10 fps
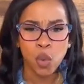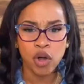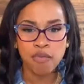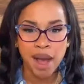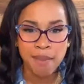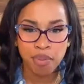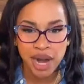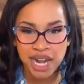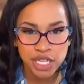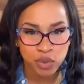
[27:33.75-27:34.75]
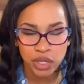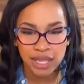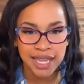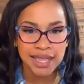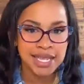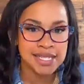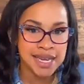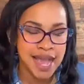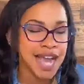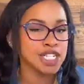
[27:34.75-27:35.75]
Well, if my brand is
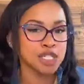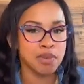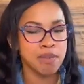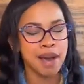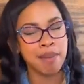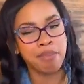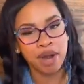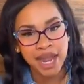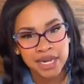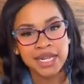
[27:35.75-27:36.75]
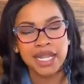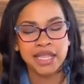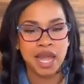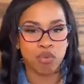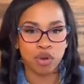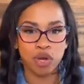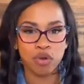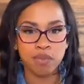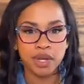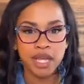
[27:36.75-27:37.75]
relentless and now I just put my brand in that
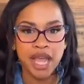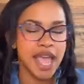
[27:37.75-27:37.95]
robe,